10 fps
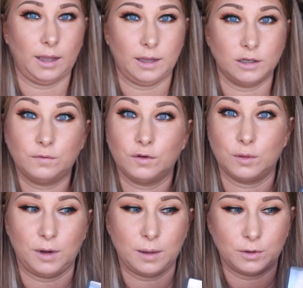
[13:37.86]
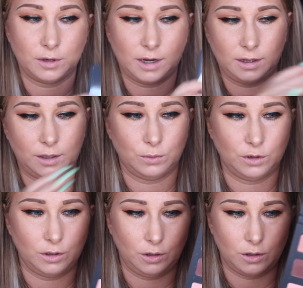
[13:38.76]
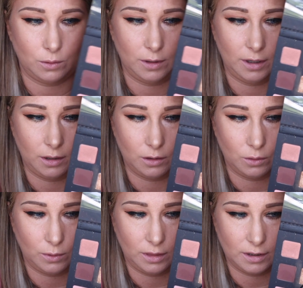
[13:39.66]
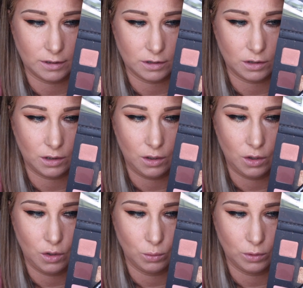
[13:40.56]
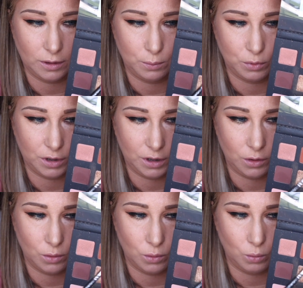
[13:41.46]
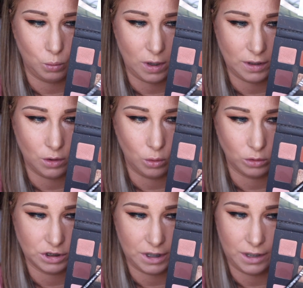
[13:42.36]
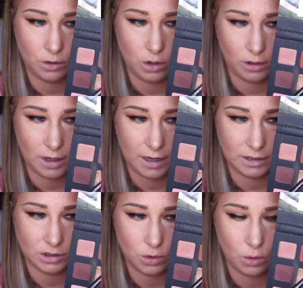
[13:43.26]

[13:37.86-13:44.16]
And for the brow bone highlight, we're going to go in with this really pretty white gold shade called Ice